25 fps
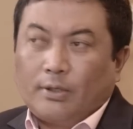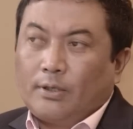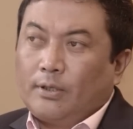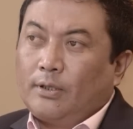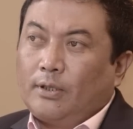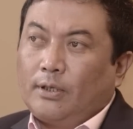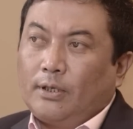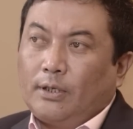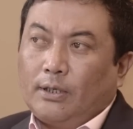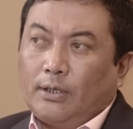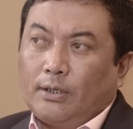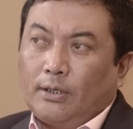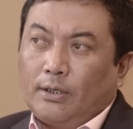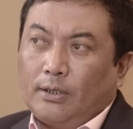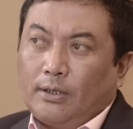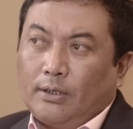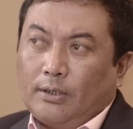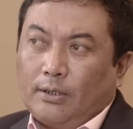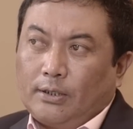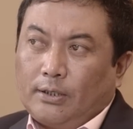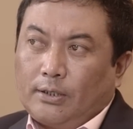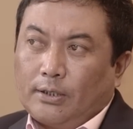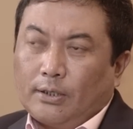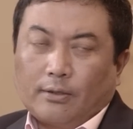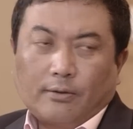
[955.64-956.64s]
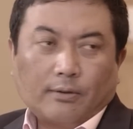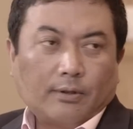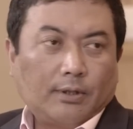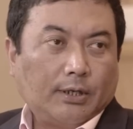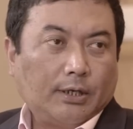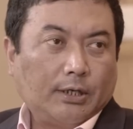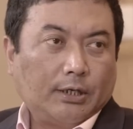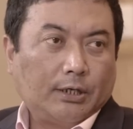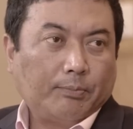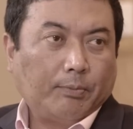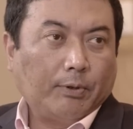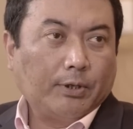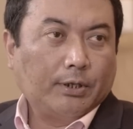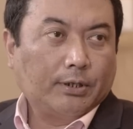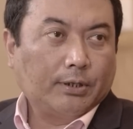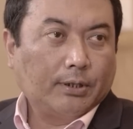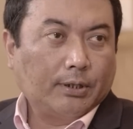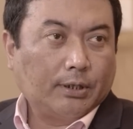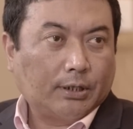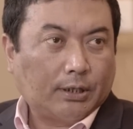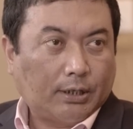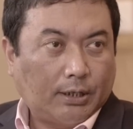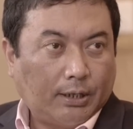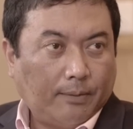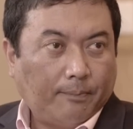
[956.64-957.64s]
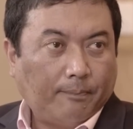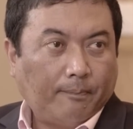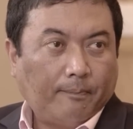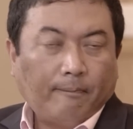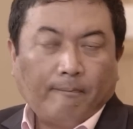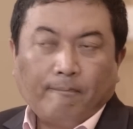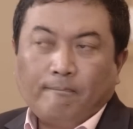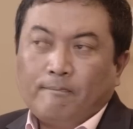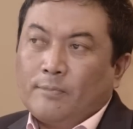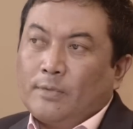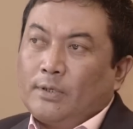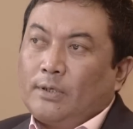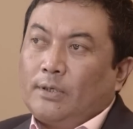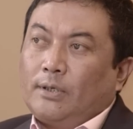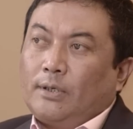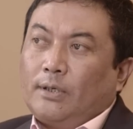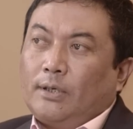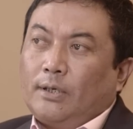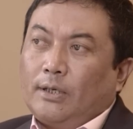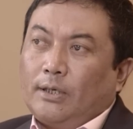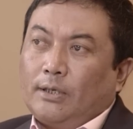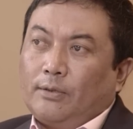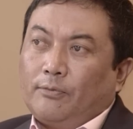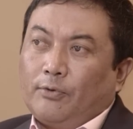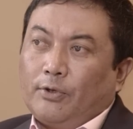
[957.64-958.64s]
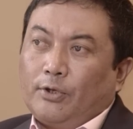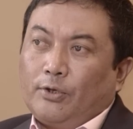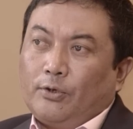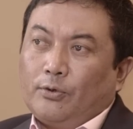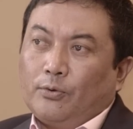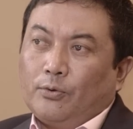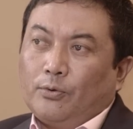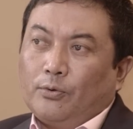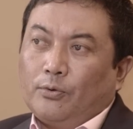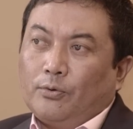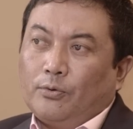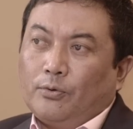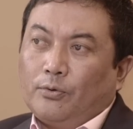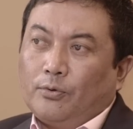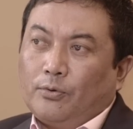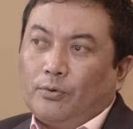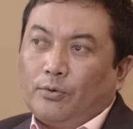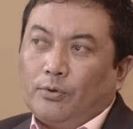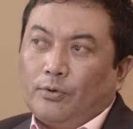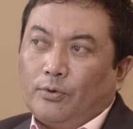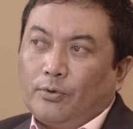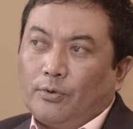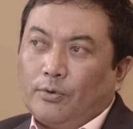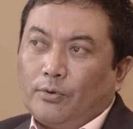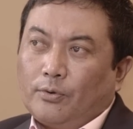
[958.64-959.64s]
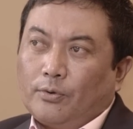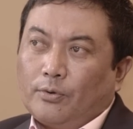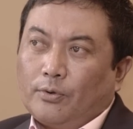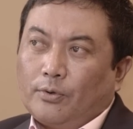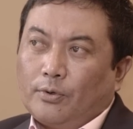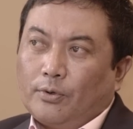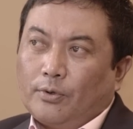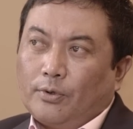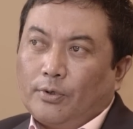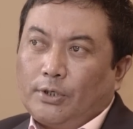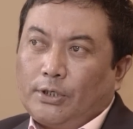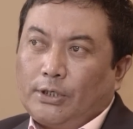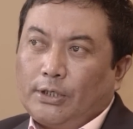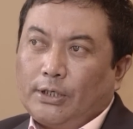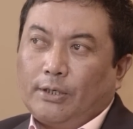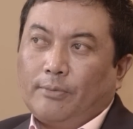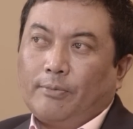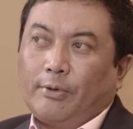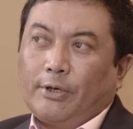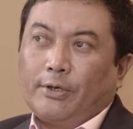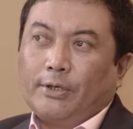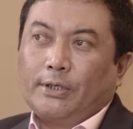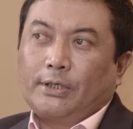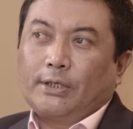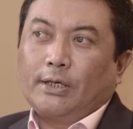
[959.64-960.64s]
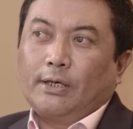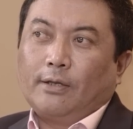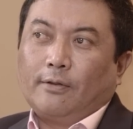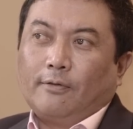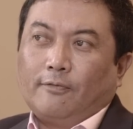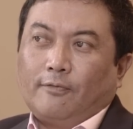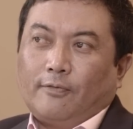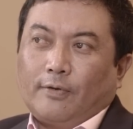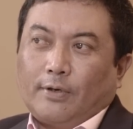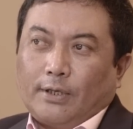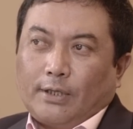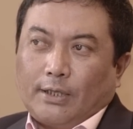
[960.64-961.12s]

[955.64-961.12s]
the centrally sponsored scheme. And when you see by yourself, I